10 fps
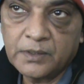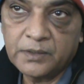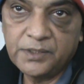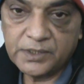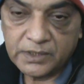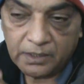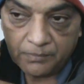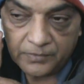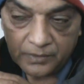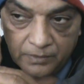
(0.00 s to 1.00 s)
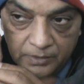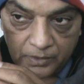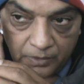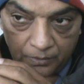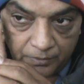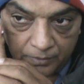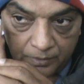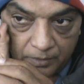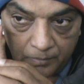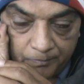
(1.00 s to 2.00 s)
This is the, you know,
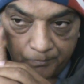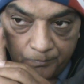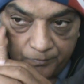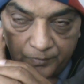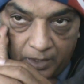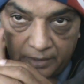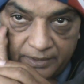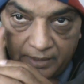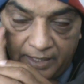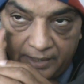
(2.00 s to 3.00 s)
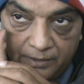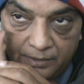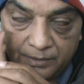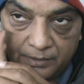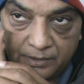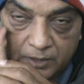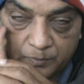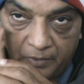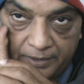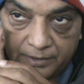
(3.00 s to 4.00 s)
underline this
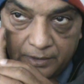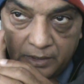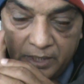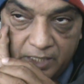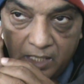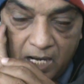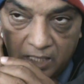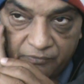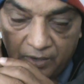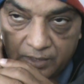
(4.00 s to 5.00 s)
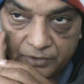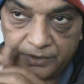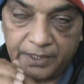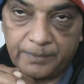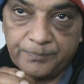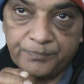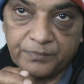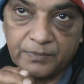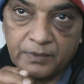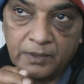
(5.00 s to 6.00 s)
point. He can't walk today.
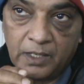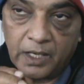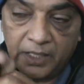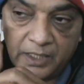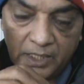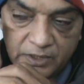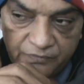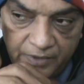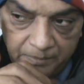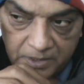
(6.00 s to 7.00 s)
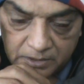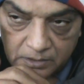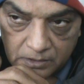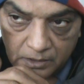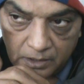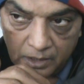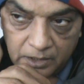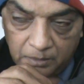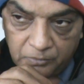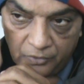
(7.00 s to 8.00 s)
And he's famous
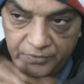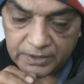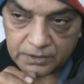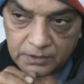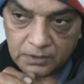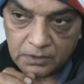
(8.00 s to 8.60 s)
in the movies.